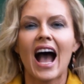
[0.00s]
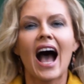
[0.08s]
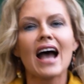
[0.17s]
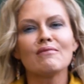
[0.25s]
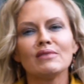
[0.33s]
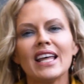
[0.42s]

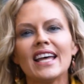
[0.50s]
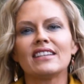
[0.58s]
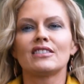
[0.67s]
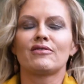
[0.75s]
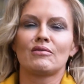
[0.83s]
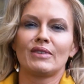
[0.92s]
I'm
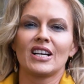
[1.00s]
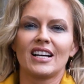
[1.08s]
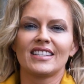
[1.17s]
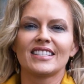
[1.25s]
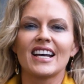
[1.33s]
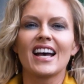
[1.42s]
Liz from
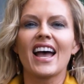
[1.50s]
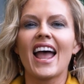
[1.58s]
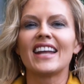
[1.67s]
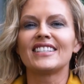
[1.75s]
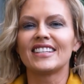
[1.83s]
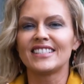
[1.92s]
Augusta,
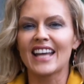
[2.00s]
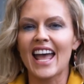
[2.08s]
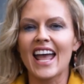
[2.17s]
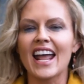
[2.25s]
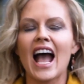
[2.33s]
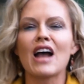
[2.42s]
and
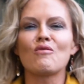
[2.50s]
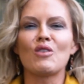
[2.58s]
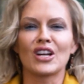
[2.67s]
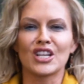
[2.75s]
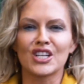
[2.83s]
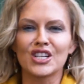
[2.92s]
today I
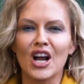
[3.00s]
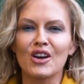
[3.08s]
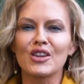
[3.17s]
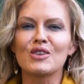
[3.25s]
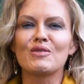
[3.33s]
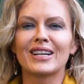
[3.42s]
want to show
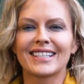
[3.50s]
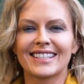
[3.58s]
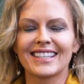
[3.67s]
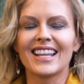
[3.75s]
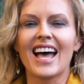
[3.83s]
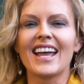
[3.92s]
you what
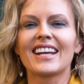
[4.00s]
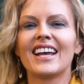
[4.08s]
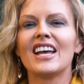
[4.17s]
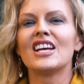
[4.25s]
it's like